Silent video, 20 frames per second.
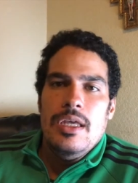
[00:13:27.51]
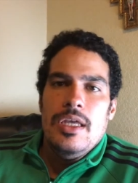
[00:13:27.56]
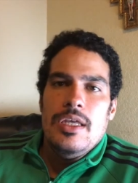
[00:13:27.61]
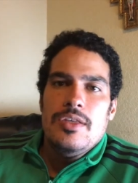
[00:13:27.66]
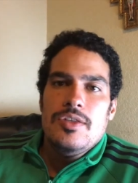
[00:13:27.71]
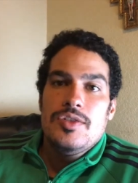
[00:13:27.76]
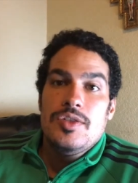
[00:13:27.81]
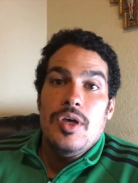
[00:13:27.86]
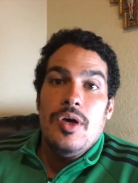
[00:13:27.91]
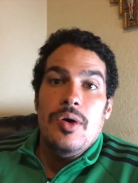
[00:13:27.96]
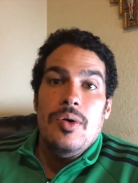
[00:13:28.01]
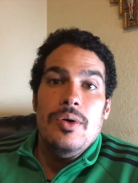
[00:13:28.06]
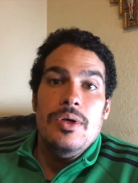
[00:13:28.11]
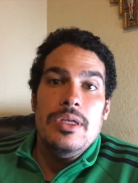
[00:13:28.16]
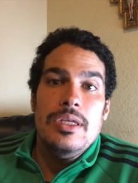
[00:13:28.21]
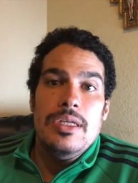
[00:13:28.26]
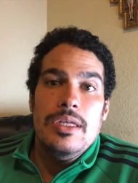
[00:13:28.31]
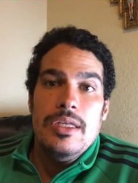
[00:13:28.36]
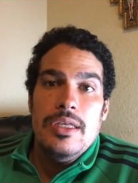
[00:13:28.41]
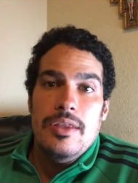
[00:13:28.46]
So
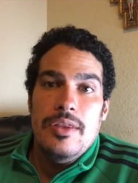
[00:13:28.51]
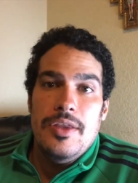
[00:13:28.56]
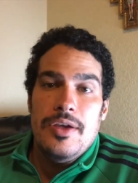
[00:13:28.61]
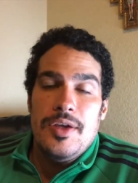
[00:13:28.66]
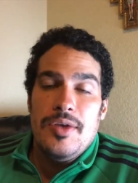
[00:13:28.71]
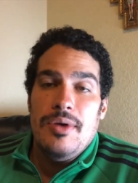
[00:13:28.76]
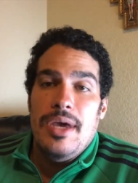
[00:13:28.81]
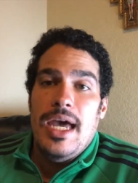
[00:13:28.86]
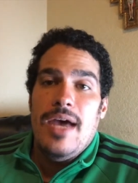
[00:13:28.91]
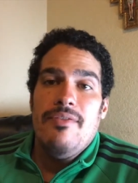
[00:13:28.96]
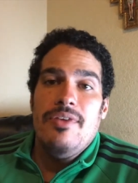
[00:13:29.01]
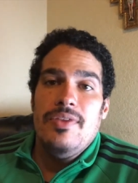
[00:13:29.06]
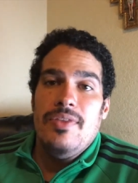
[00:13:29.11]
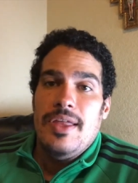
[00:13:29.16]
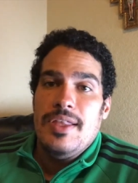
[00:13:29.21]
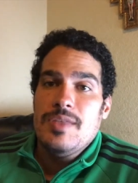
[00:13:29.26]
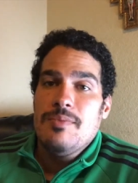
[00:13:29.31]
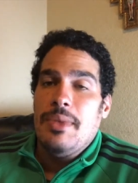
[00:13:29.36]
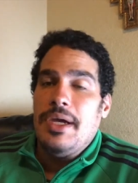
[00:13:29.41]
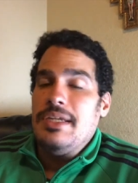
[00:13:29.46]
there you have it.
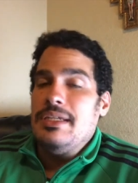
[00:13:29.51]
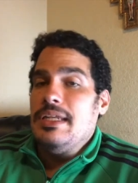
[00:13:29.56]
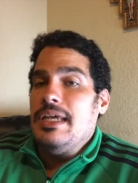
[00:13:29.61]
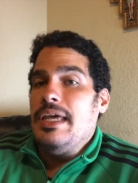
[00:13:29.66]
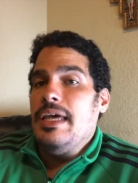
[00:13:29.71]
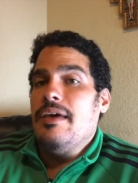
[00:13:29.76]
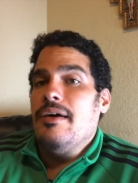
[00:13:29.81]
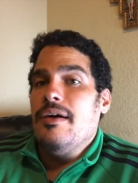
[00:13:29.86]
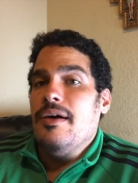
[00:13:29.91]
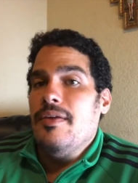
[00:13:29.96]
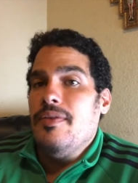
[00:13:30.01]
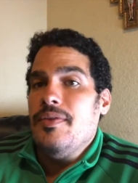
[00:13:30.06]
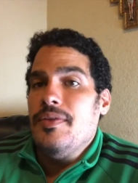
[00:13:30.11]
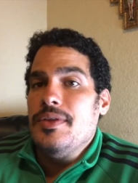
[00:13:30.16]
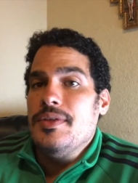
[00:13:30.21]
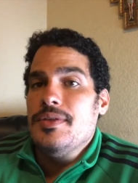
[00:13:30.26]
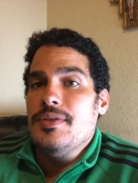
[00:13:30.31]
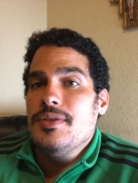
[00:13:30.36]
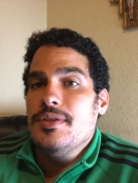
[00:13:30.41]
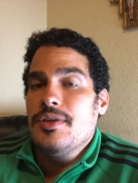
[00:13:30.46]
That's my take on
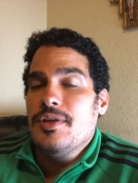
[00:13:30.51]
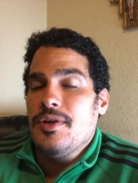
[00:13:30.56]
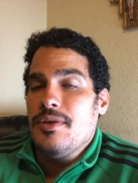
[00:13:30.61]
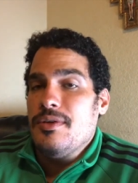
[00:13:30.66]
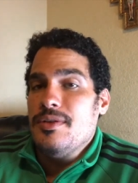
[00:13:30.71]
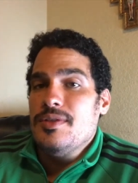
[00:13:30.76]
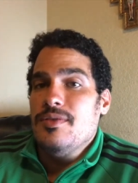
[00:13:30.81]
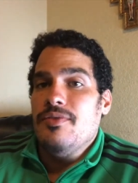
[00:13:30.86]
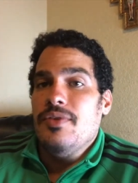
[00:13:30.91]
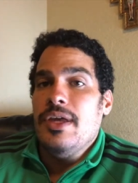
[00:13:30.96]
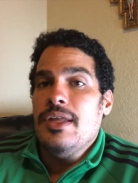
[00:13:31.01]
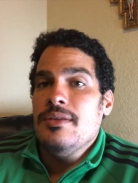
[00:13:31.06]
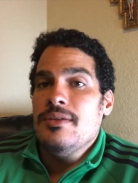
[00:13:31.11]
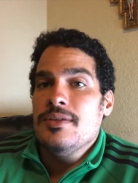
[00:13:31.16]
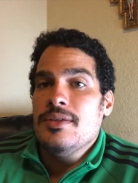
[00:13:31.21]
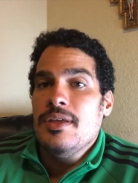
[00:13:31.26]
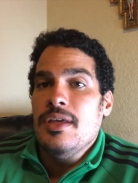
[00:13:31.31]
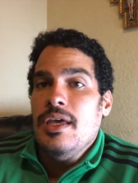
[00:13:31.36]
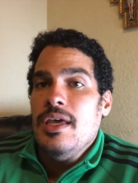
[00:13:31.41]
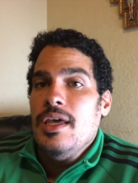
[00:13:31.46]
this current
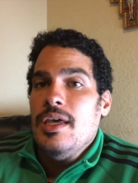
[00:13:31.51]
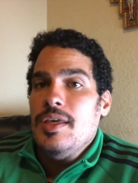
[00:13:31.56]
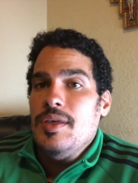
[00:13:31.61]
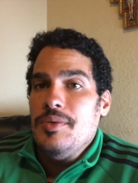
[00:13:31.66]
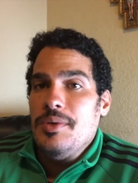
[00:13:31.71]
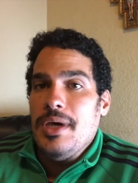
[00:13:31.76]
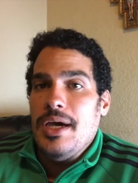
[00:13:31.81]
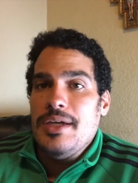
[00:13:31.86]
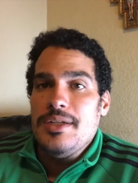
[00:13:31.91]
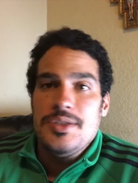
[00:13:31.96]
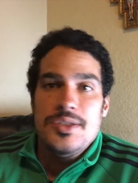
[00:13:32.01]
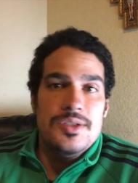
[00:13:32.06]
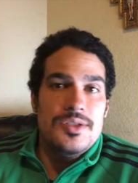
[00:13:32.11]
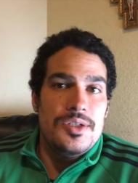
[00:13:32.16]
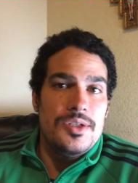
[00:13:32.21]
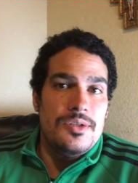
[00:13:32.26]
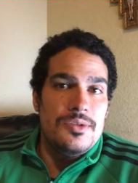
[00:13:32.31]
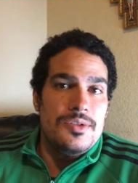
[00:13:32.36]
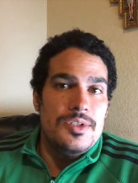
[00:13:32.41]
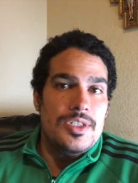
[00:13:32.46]
event. You guys just
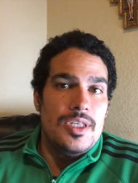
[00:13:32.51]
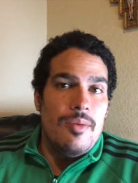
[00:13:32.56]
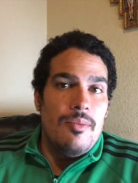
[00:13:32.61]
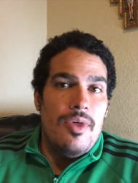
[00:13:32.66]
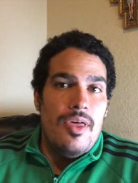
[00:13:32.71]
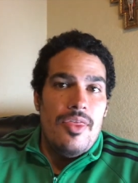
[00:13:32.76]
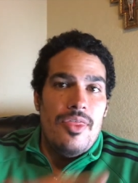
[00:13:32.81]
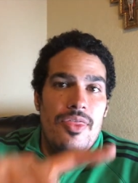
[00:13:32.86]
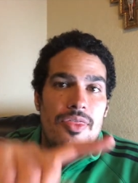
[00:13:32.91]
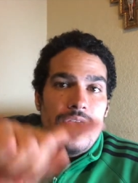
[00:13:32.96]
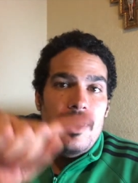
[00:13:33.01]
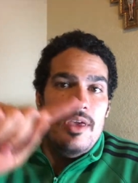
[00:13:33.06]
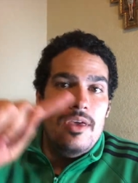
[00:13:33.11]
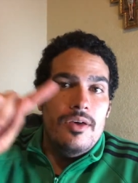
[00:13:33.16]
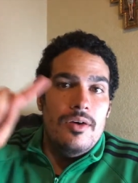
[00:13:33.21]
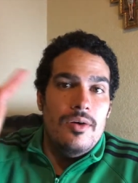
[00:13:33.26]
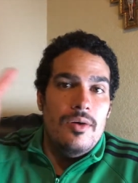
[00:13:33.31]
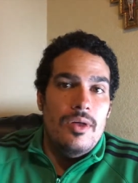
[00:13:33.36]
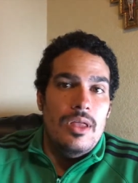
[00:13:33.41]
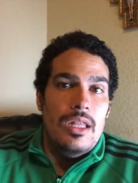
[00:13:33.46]
heard some
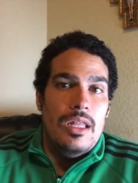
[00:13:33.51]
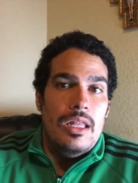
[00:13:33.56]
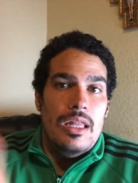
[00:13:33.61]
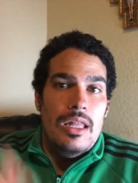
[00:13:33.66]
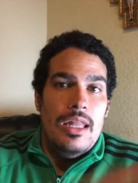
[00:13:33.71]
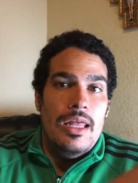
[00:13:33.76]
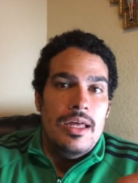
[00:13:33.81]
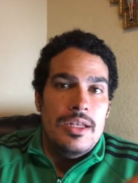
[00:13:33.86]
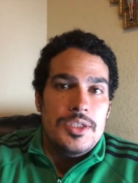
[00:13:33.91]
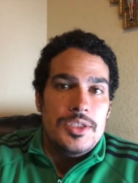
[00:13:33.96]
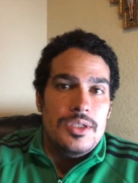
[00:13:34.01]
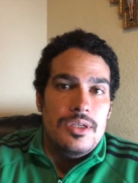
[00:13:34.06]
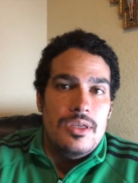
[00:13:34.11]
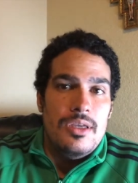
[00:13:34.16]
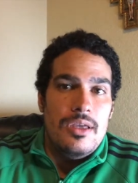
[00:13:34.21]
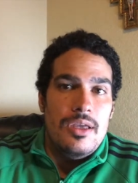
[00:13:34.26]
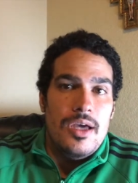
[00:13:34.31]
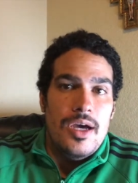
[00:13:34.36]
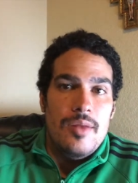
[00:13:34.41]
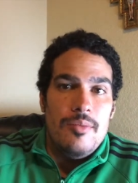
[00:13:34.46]
theology.
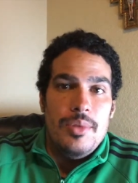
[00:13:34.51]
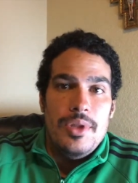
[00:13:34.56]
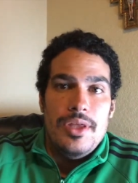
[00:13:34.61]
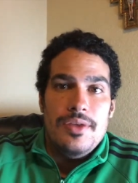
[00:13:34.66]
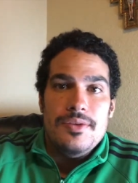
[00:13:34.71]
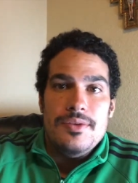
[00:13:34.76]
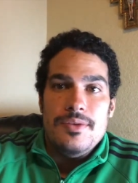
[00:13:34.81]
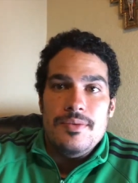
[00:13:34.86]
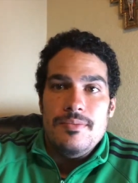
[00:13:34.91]
God bless.